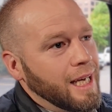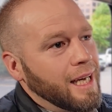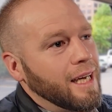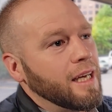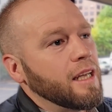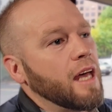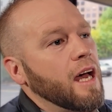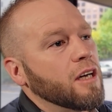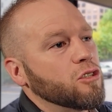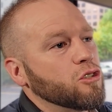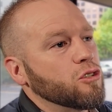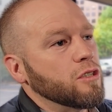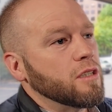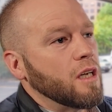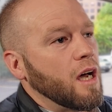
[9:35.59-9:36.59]
and
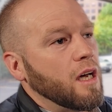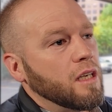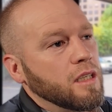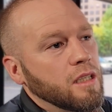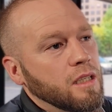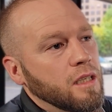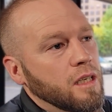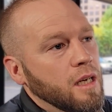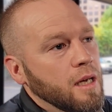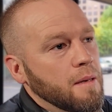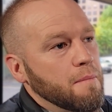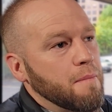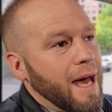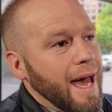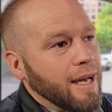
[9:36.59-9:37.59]
extradited
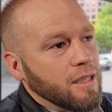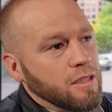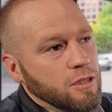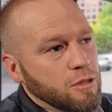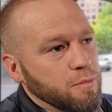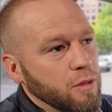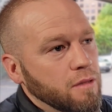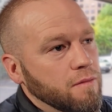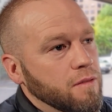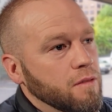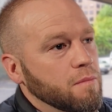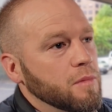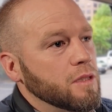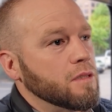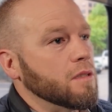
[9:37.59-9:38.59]
back to Springfield,
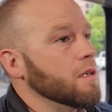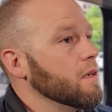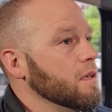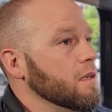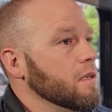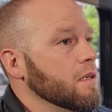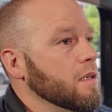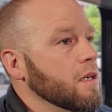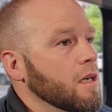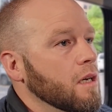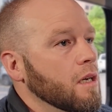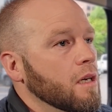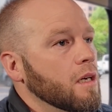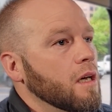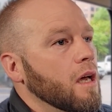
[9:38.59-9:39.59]
Missouri,
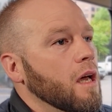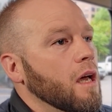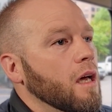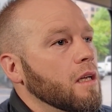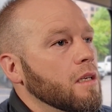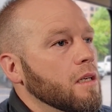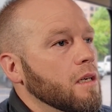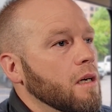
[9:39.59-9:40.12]
and